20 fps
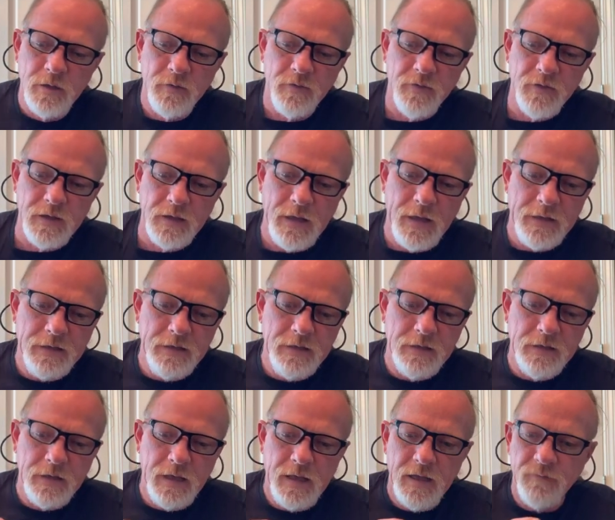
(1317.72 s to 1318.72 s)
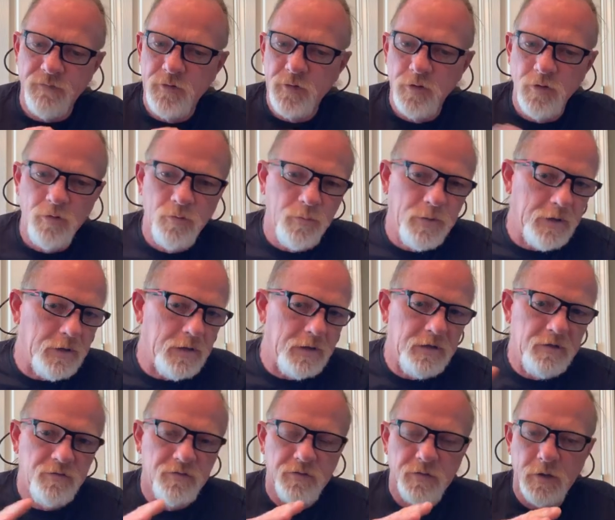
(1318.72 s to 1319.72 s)
that I didn't have
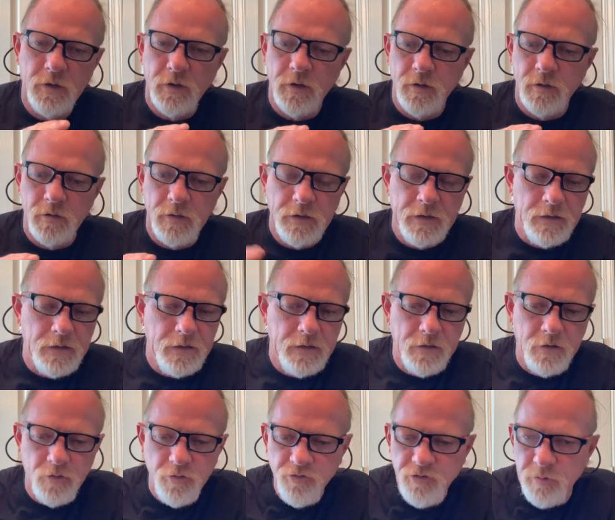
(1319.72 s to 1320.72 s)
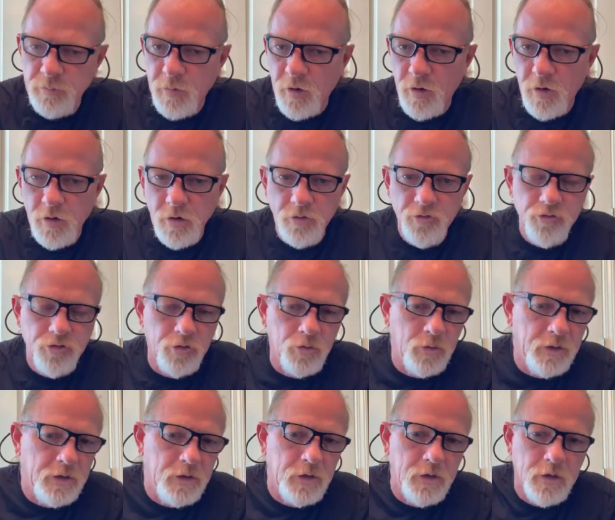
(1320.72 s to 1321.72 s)
toothpaste, an energy bar,
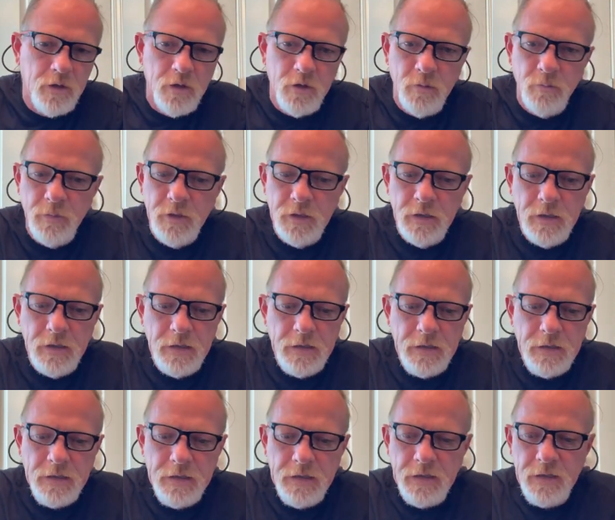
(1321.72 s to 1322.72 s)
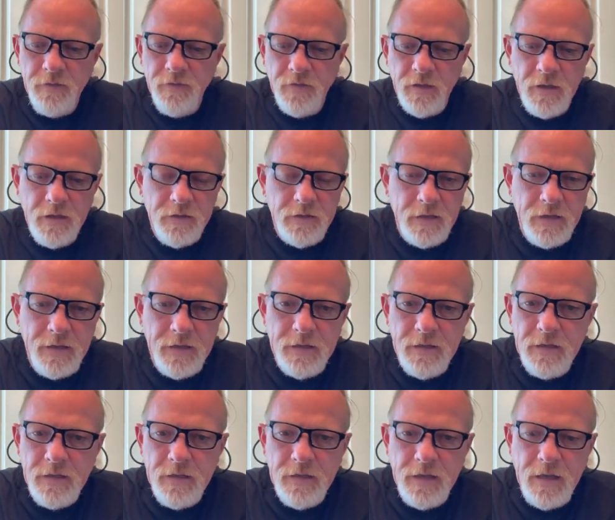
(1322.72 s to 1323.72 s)
chewing gum, anything that had
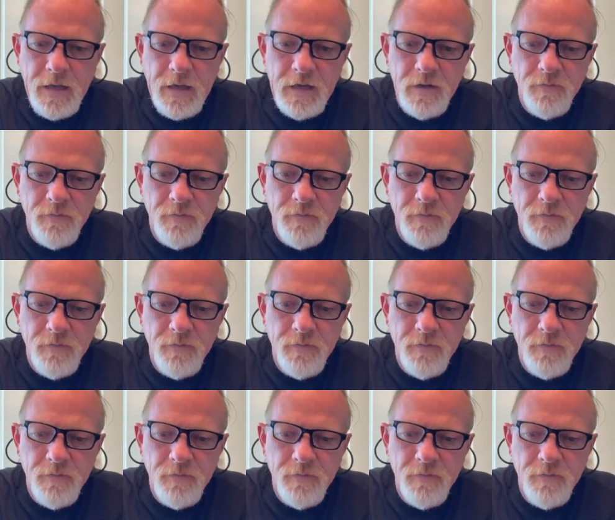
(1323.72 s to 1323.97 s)
any kind